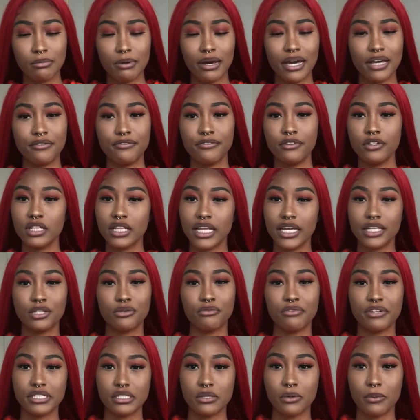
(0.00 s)
but I feel like
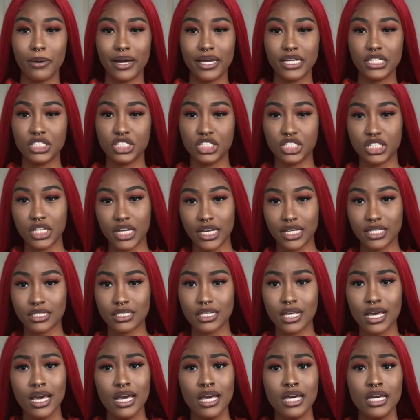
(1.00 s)
the reason why it sheds
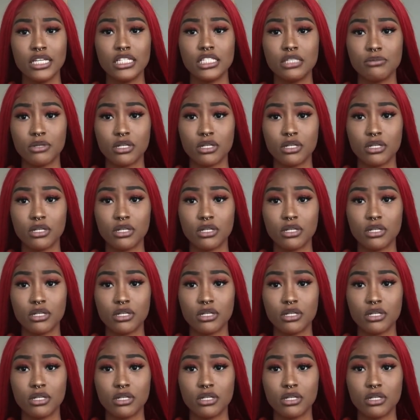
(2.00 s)
is